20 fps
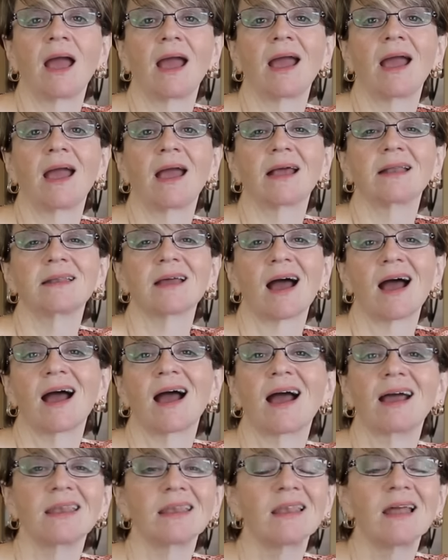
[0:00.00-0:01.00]
And
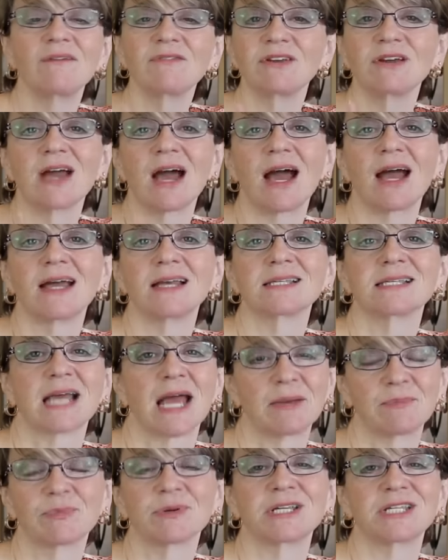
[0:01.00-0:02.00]
I love you guys,
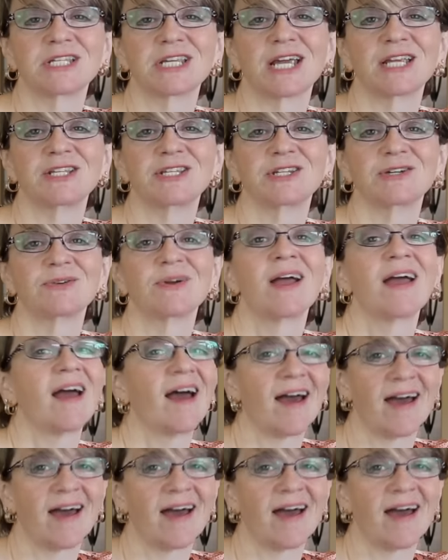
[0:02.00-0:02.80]
I appreciate you, and